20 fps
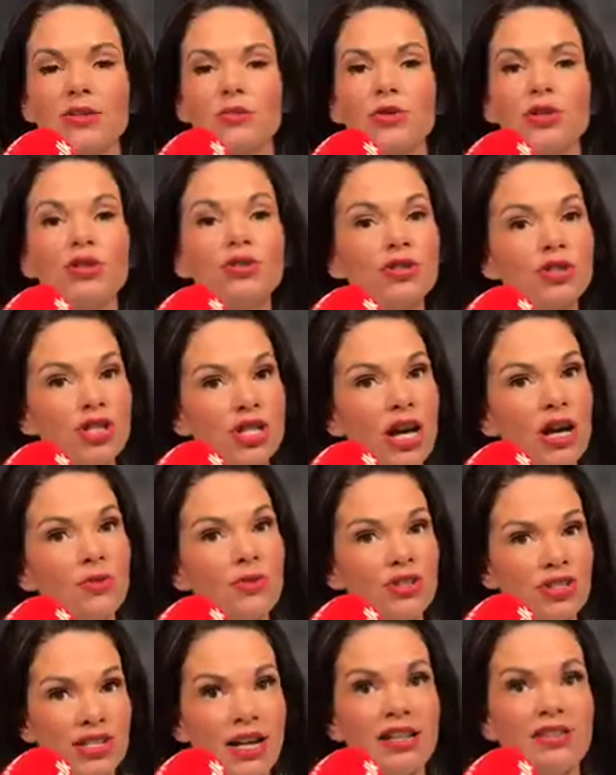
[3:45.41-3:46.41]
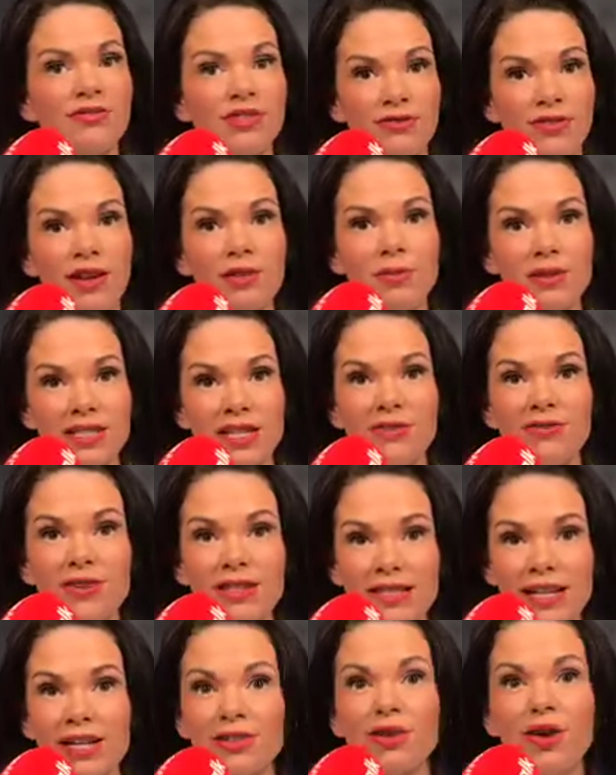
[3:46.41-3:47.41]
So when you're in the shower standing for 5 minutes, that
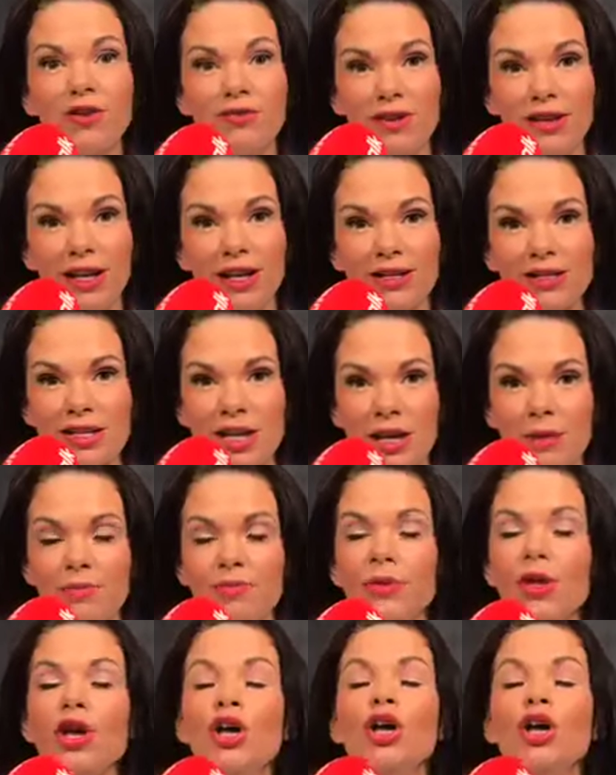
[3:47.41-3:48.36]
feels like an awful long time.